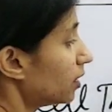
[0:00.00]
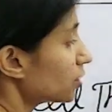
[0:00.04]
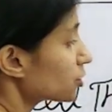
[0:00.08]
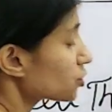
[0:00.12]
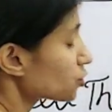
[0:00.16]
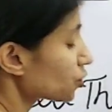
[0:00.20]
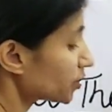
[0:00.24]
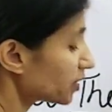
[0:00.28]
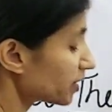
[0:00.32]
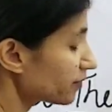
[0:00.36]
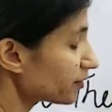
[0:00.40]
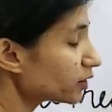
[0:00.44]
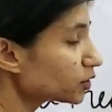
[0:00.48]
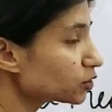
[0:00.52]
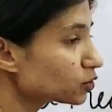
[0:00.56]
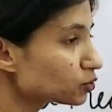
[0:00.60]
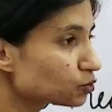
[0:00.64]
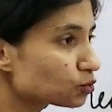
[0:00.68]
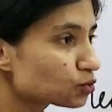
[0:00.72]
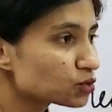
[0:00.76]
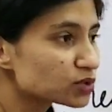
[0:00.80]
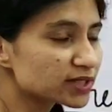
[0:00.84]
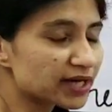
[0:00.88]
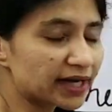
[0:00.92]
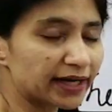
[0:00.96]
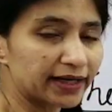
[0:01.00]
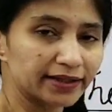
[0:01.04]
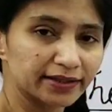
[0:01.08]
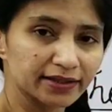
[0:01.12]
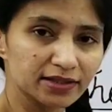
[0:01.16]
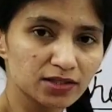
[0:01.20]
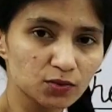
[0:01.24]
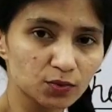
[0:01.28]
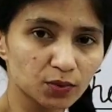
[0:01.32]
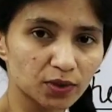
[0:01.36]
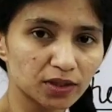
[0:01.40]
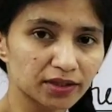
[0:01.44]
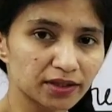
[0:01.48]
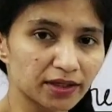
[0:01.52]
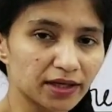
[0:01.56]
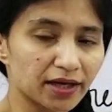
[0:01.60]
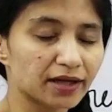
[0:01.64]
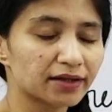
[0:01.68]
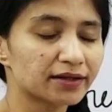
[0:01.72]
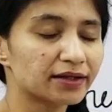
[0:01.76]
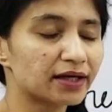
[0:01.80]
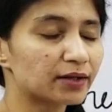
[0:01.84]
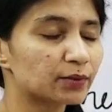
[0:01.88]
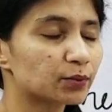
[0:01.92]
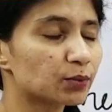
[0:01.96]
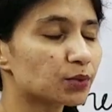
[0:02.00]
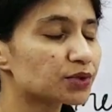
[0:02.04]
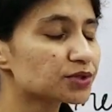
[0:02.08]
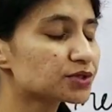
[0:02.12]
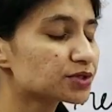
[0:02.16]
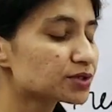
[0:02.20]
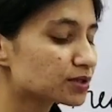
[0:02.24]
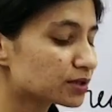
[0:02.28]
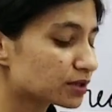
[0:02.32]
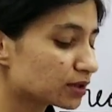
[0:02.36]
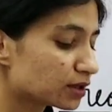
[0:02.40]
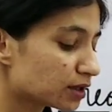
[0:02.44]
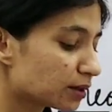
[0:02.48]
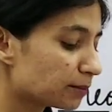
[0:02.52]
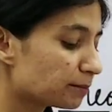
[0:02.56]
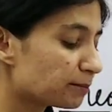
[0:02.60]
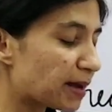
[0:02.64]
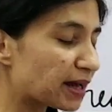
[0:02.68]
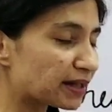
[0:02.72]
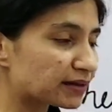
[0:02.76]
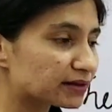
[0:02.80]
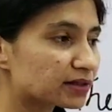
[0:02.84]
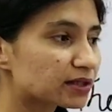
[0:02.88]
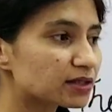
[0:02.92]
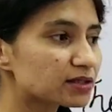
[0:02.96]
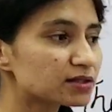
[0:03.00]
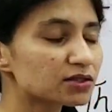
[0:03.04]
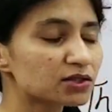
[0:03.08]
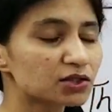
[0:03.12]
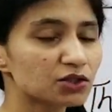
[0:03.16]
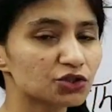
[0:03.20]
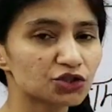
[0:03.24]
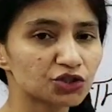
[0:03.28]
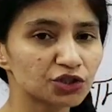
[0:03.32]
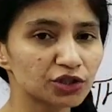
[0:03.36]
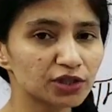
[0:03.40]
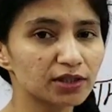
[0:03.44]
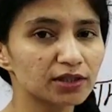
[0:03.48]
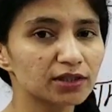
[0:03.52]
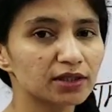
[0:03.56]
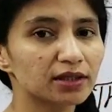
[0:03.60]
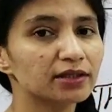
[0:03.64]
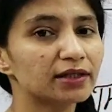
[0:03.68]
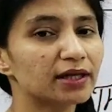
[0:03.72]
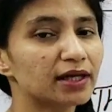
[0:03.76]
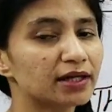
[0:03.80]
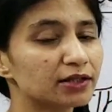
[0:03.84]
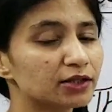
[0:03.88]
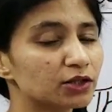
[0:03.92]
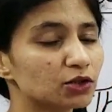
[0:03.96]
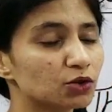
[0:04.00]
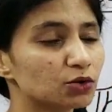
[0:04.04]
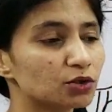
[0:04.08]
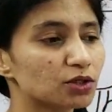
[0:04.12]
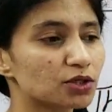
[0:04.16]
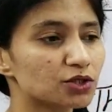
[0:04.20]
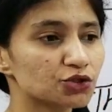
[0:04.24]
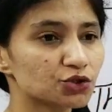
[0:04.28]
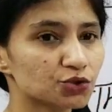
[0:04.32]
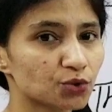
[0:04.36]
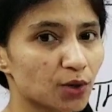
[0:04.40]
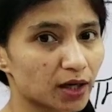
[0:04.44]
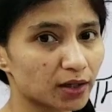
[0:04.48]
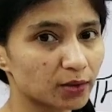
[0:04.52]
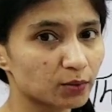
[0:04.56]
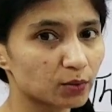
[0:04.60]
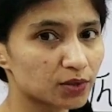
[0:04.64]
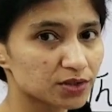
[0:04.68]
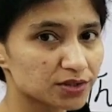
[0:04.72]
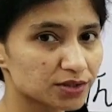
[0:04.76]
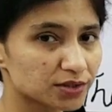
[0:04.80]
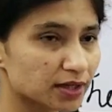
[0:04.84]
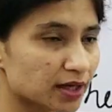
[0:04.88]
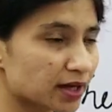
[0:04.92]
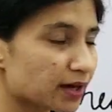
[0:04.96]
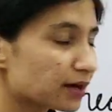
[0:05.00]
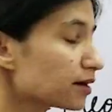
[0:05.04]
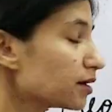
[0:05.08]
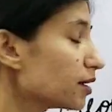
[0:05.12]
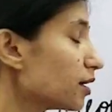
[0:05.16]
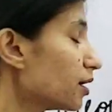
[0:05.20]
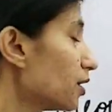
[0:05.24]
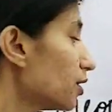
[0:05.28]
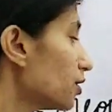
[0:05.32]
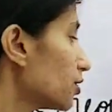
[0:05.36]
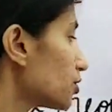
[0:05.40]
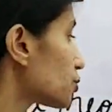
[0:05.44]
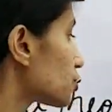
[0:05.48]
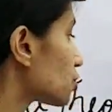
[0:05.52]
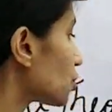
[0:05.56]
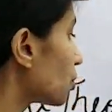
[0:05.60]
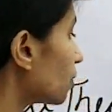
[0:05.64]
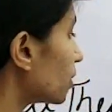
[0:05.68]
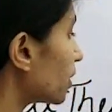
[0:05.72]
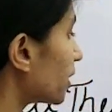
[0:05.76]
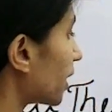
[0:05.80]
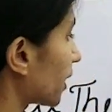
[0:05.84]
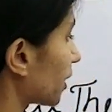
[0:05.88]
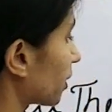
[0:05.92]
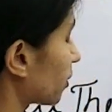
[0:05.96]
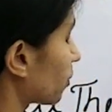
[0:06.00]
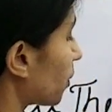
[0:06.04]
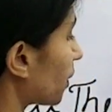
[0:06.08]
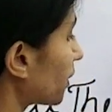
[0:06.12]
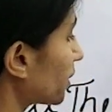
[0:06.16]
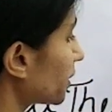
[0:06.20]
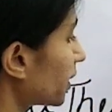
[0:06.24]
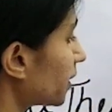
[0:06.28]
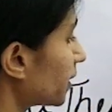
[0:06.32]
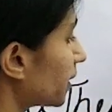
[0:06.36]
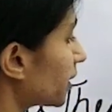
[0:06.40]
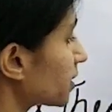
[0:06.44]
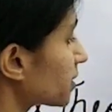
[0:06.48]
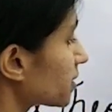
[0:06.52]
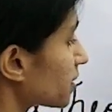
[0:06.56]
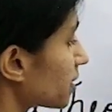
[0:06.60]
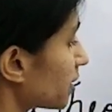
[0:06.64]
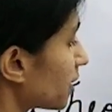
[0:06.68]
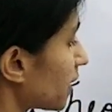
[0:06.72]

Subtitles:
So there were two scientists were there, that was the Matthias Schilden and Theodor Schwann was there. So like what they did,